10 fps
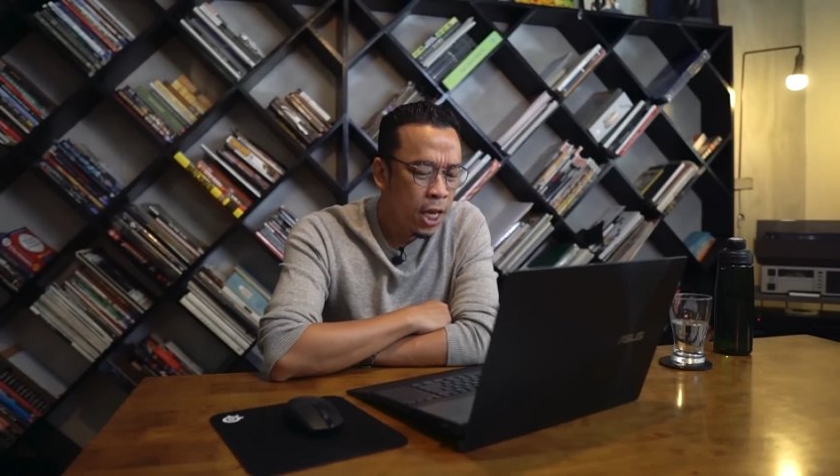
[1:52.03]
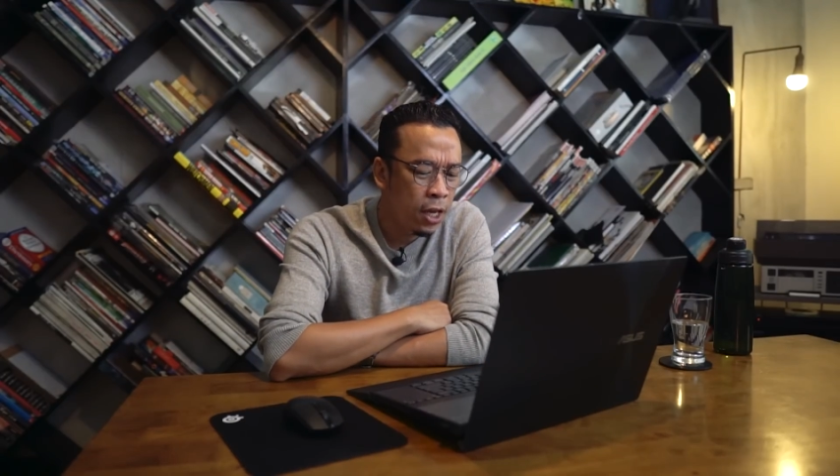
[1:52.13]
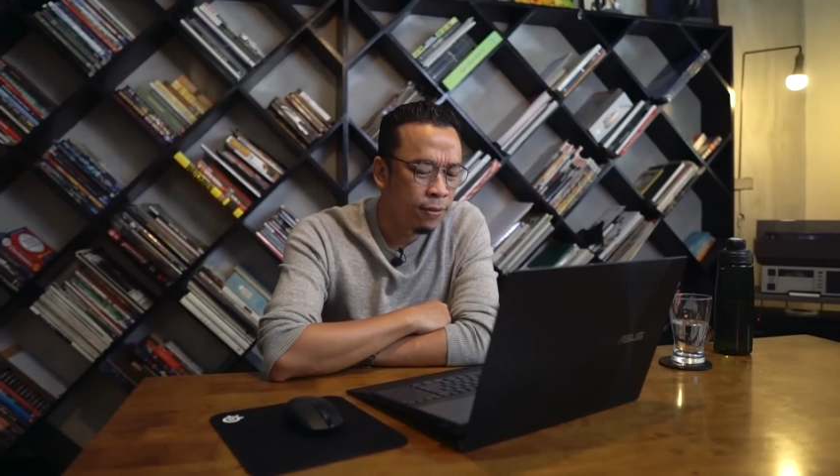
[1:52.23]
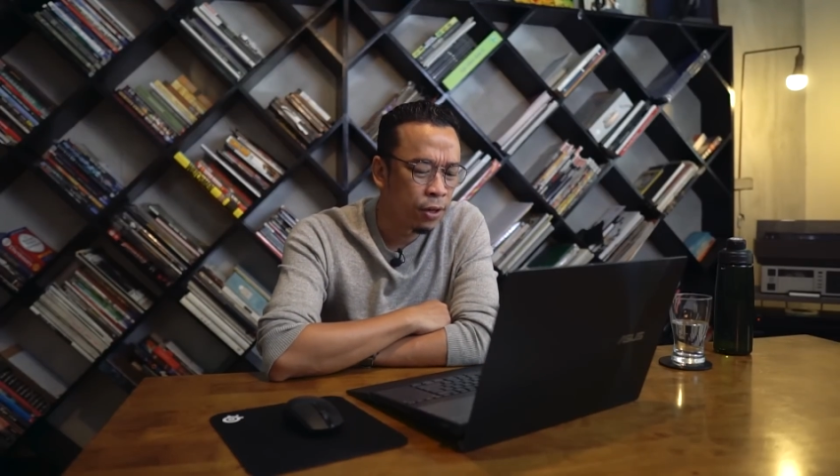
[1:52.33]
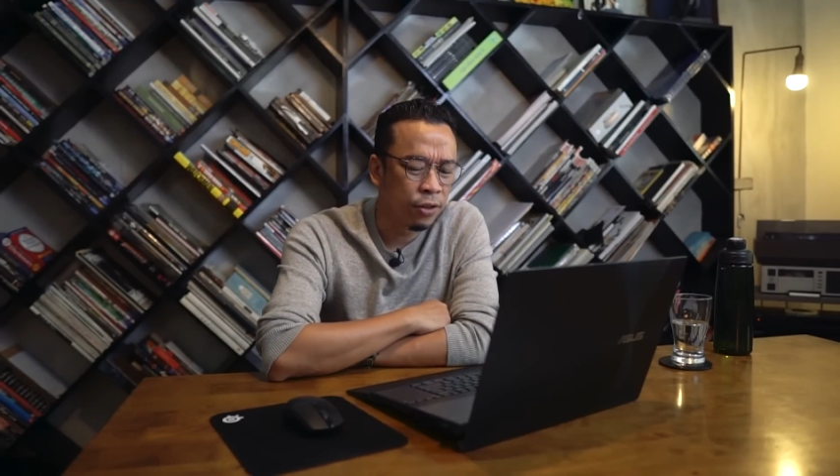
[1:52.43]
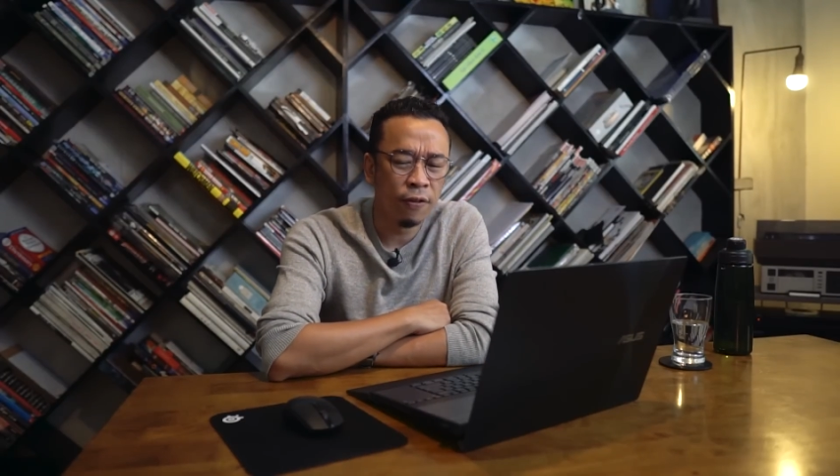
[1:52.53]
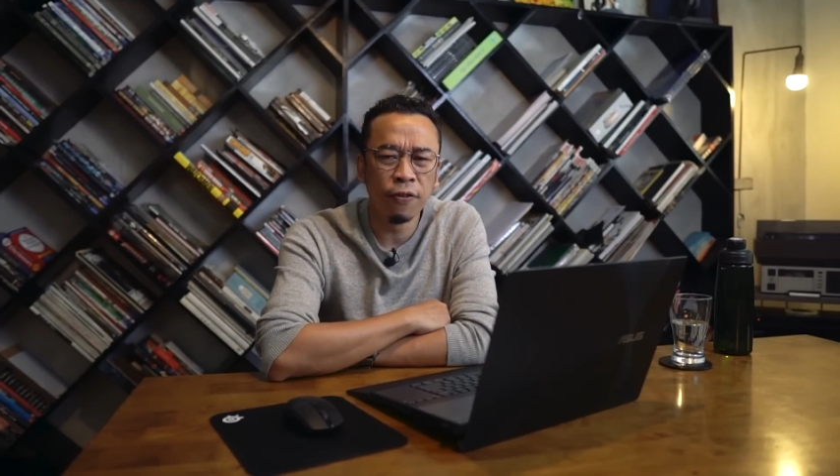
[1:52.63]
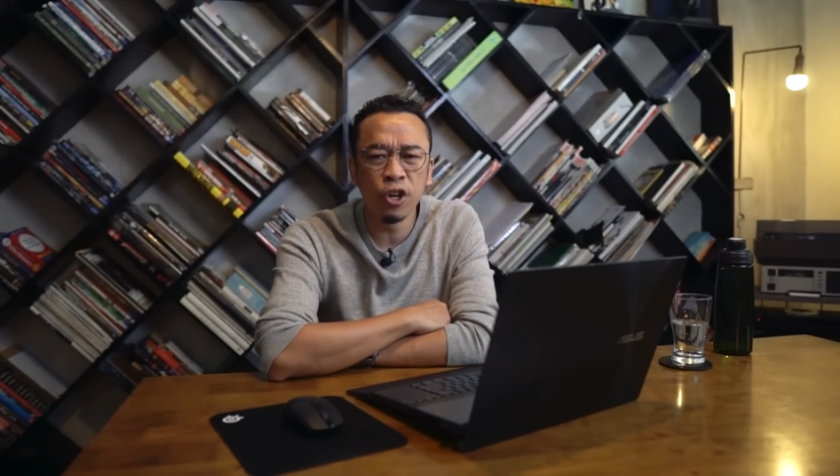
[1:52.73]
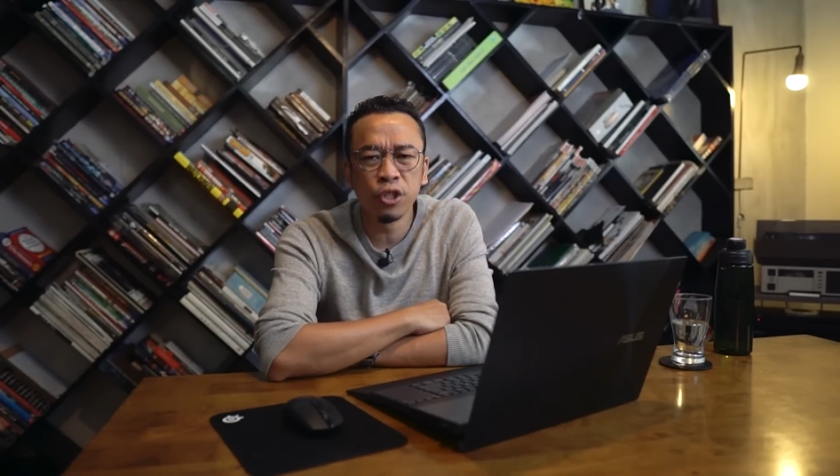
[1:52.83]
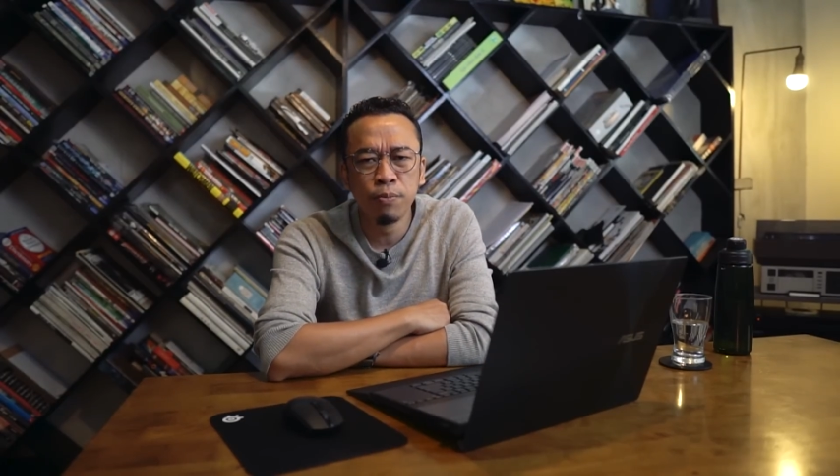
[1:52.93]
if they're the
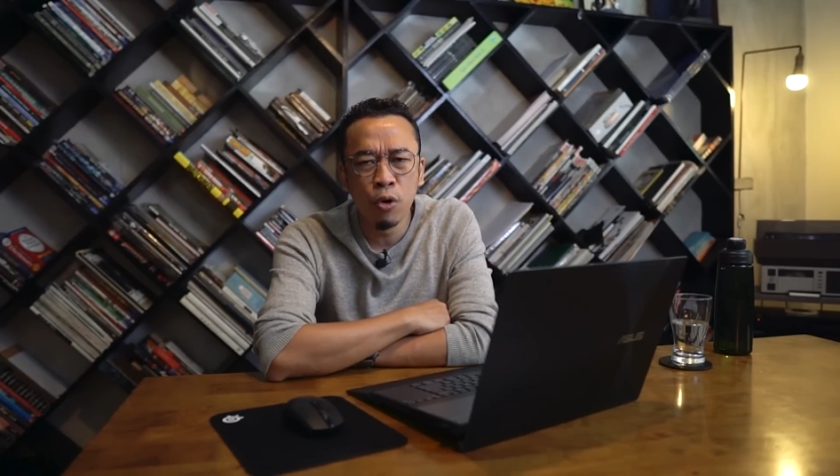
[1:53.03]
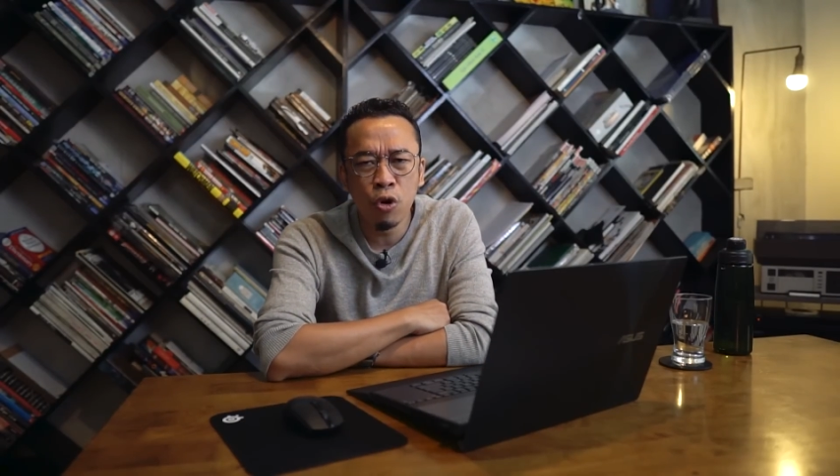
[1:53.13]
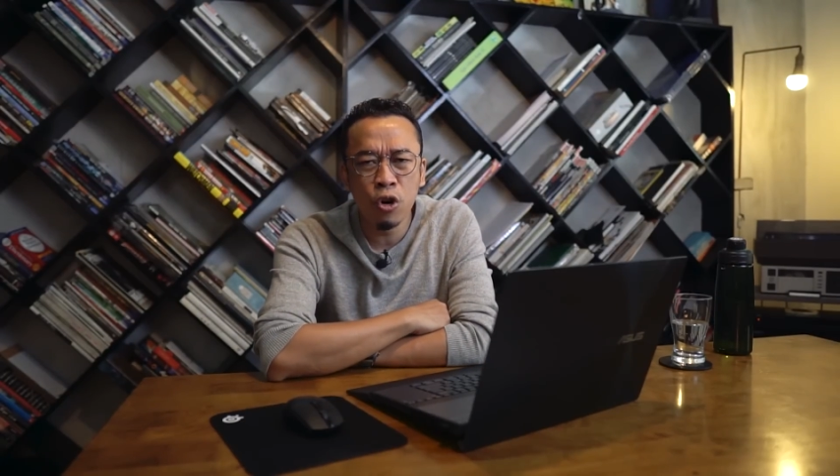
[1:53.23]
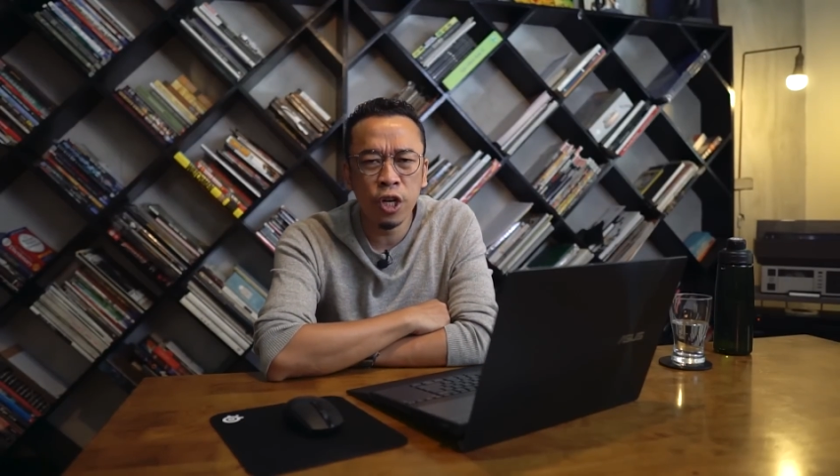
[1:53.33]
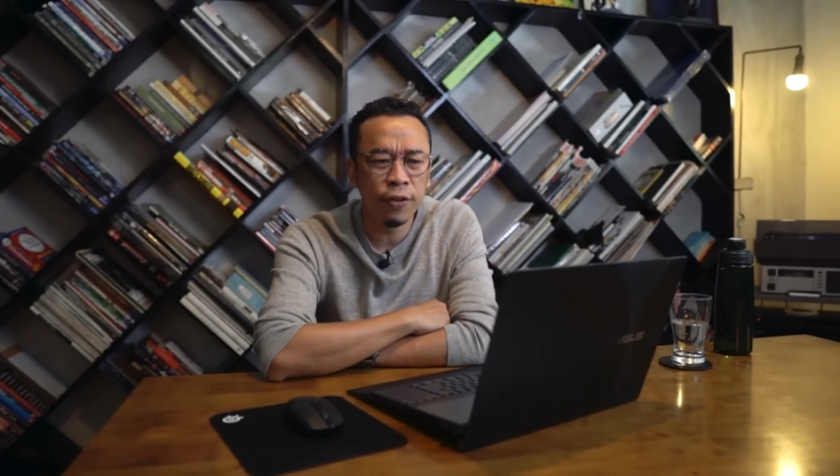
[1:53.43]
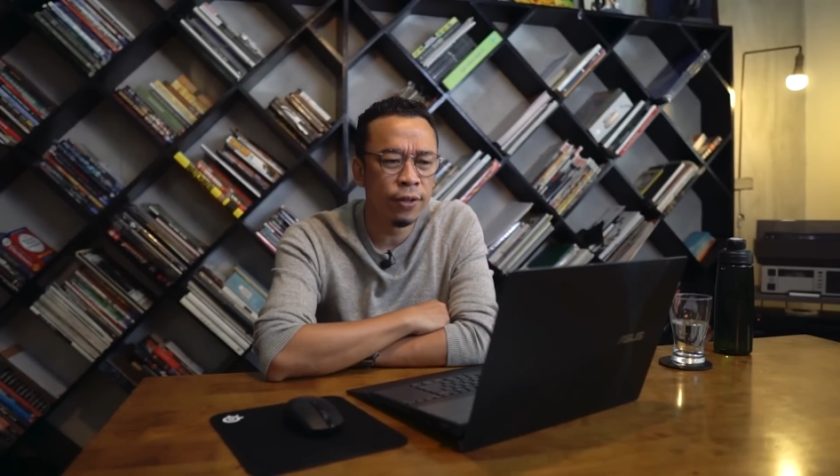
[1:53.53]
firstborn,